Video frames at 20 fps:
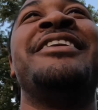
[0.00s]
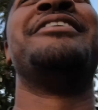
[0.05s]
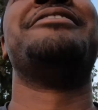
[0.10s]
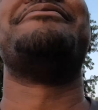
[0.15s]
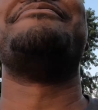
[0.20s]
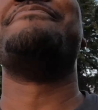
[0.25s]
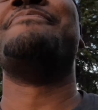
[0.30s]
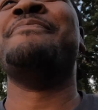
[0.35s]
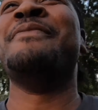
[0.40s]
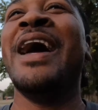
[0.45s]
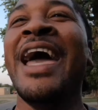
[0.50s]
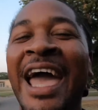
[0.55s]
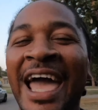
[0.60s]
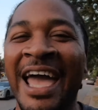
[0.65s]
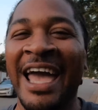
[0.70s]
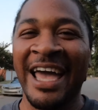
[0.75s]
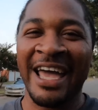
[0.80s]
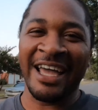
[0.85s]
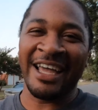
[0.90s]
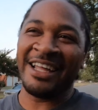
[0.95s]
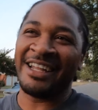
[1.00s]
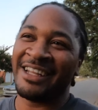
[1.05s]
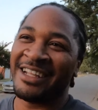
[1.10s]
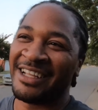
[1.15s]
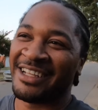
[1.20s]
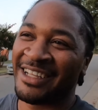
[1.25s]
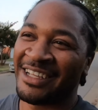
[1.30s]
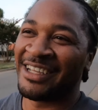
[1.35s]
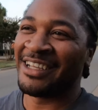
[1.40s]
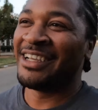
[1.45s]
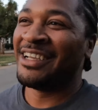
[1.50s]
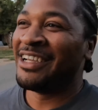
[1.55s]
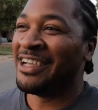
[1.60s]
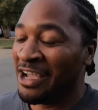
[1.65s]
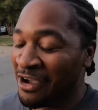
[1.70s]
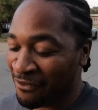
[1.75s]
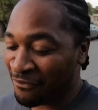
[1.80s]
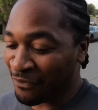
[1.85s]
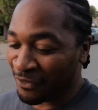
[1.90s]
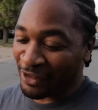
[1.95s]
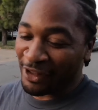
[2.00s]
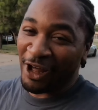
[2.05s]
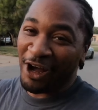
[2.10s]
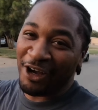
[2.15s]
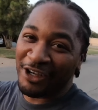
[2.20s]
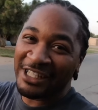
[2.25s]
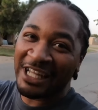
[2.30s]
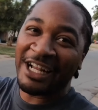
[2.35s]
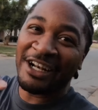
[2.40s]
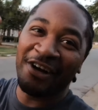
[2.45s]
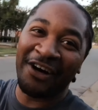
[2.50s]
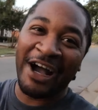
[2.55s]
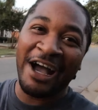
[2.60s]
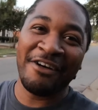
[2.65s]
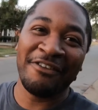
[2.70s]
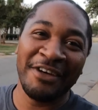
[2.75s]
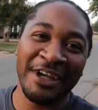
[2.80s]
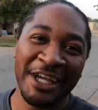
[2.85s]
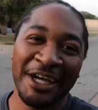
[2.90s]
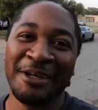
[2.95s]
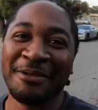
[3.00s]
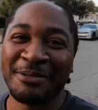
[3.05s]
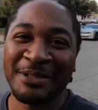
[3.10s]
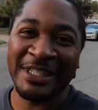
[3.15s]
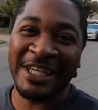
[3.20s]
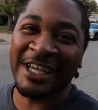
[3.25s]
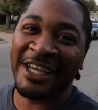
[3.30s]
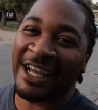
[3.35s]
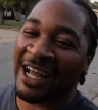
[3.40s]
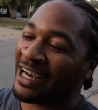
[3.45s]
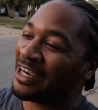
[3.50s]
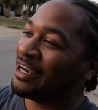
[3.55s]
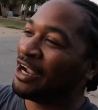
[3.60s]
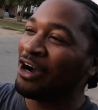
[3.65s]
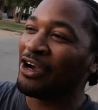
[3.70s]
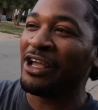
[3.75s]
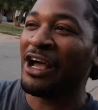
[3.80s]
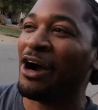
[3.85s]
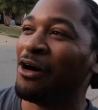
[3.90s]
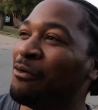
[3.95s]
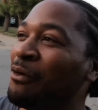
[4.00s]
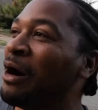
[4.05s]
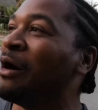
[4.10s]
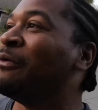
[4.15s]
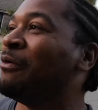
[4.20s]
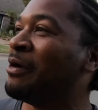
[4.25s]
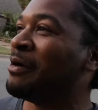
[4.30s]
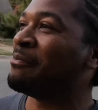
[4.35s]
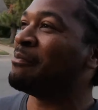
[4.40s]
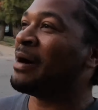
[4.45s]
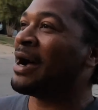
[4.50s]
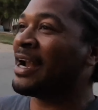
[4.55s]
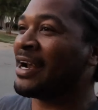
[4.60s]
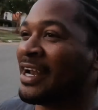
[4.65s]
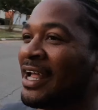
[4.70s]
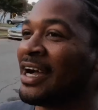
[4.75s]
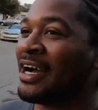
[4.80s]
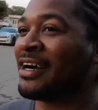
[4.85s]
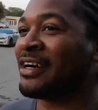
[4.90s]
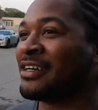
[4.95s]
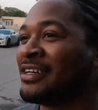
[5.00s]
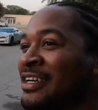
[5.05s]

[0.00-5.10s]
Man. For those that don't have an MC, I know y'all want one by now.